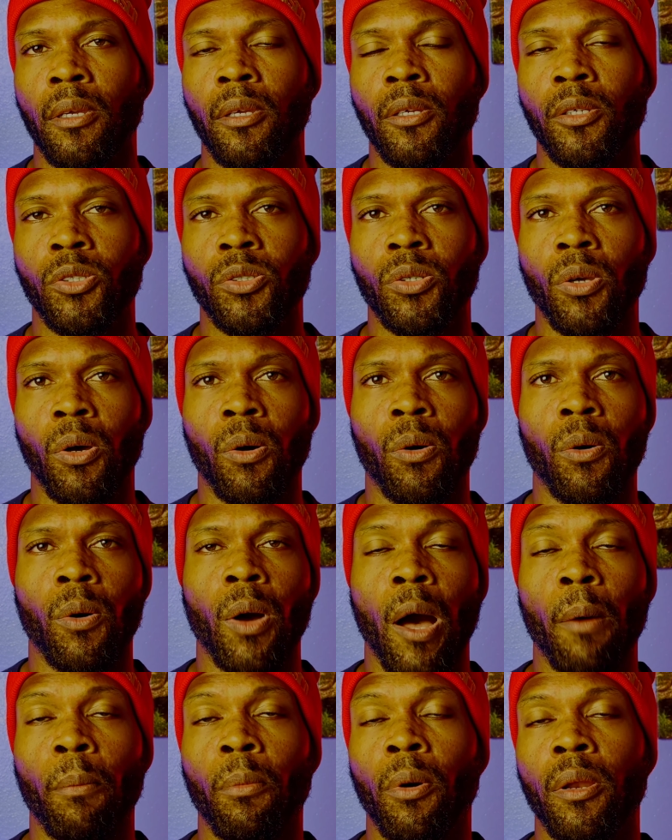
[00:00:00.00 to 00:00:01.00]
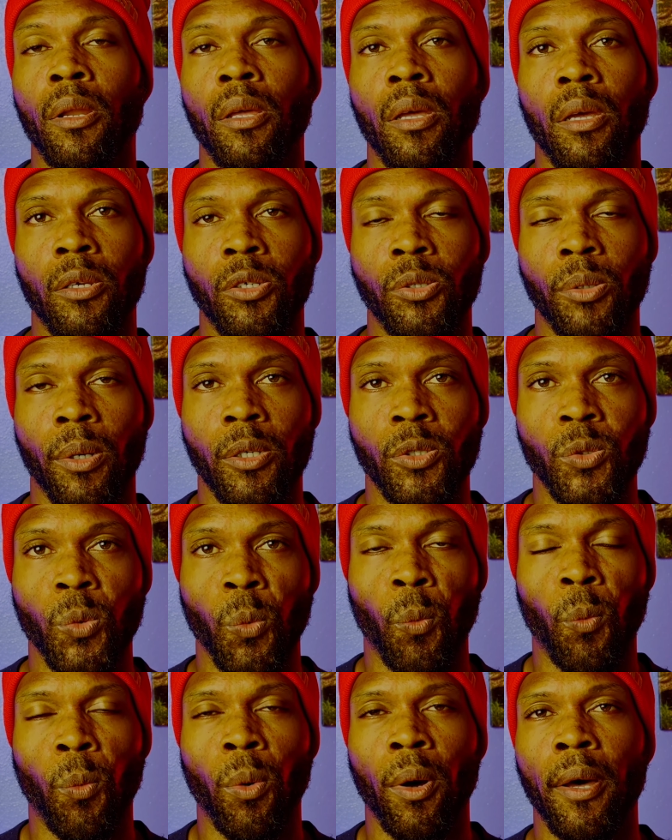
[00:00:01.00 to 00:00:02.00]
So I'm going to address
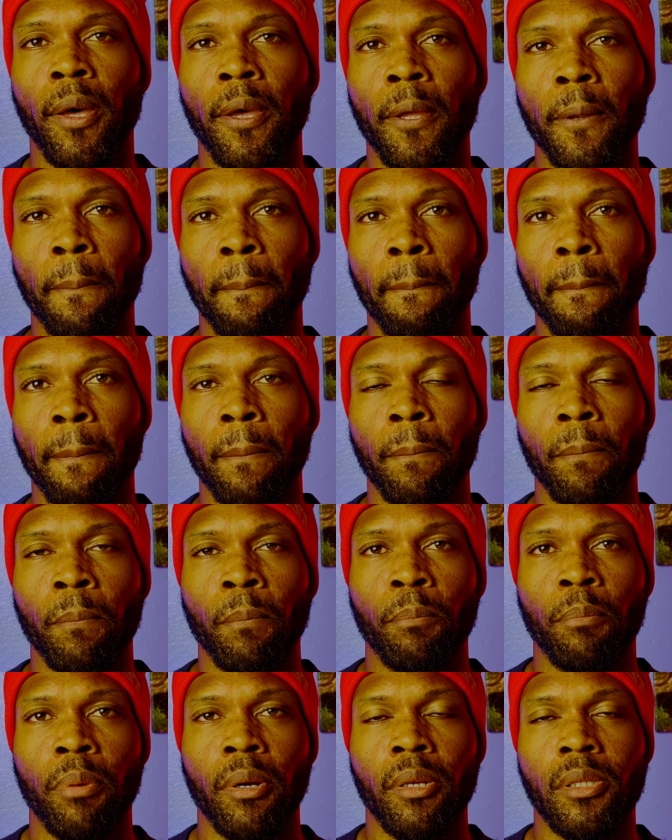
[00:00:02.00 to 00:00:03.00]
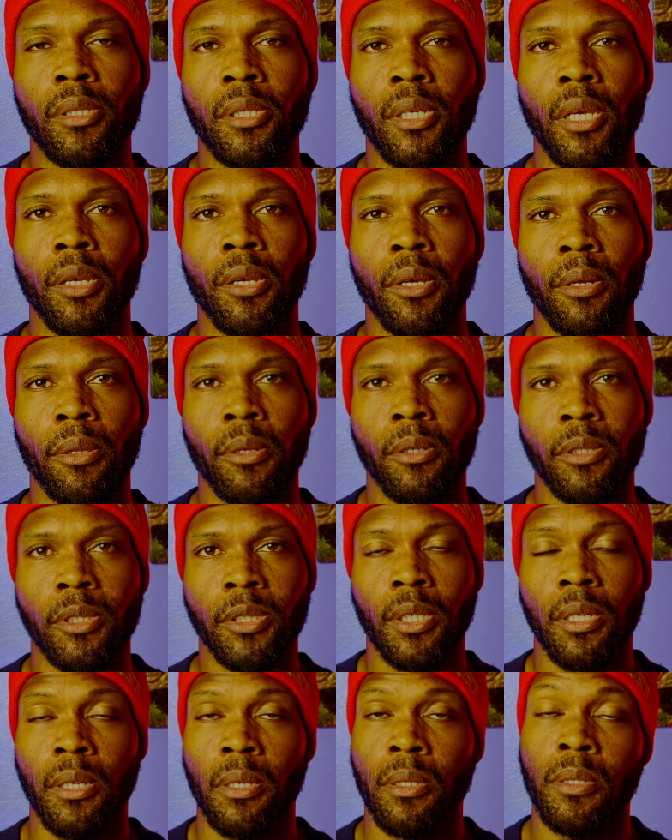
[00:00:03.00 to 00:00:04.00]
one particular
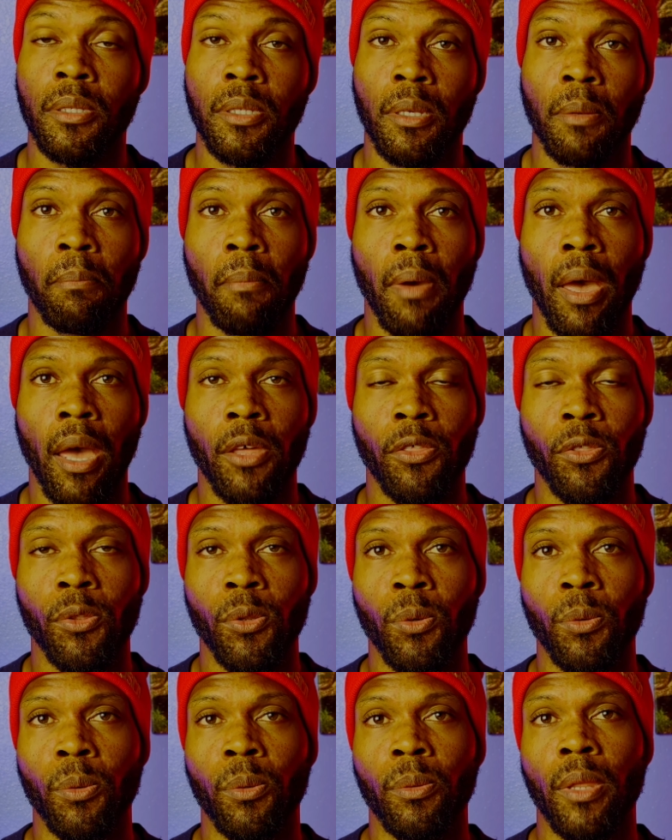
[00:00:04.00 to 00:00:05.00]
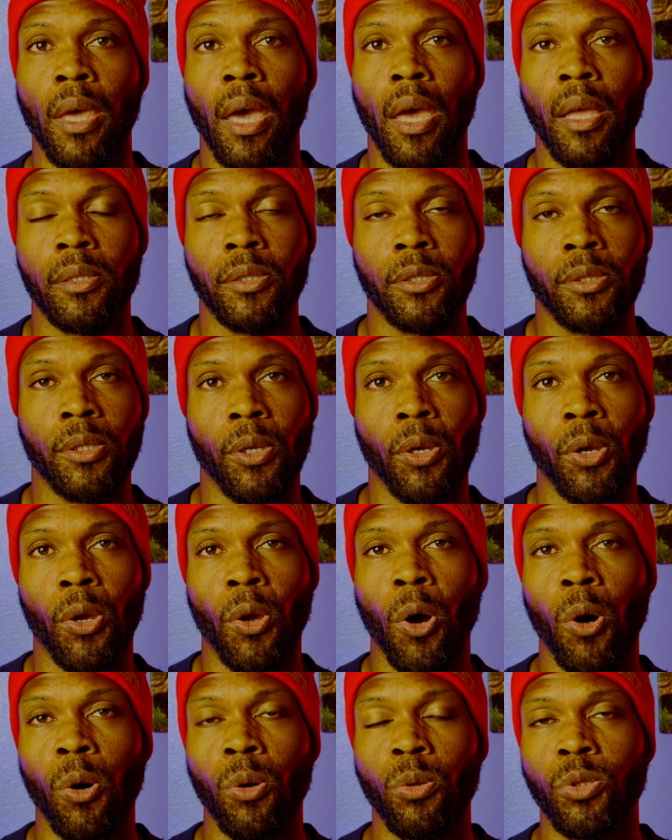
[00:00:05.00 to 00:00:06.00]
sentence in Matthew that's the
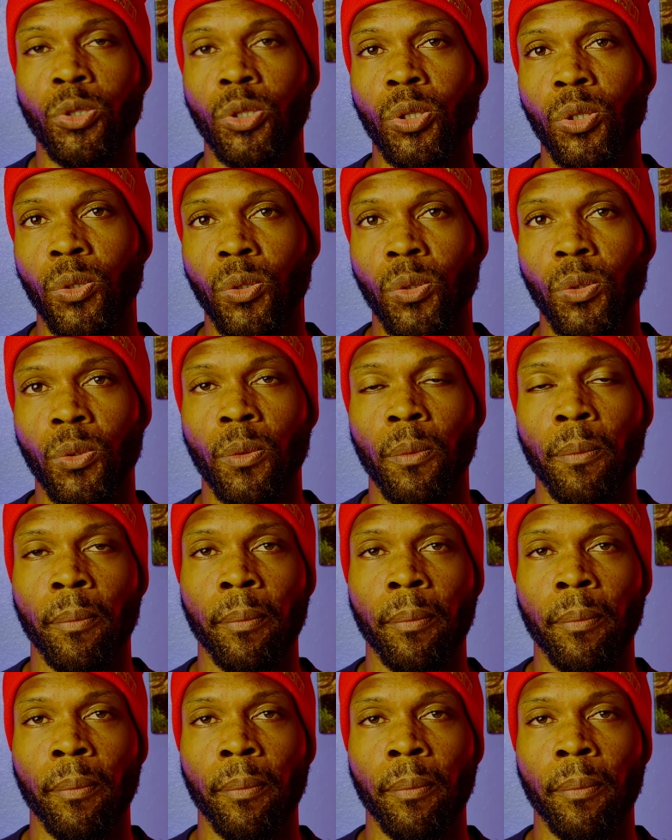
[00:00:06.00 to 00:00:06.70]
go-to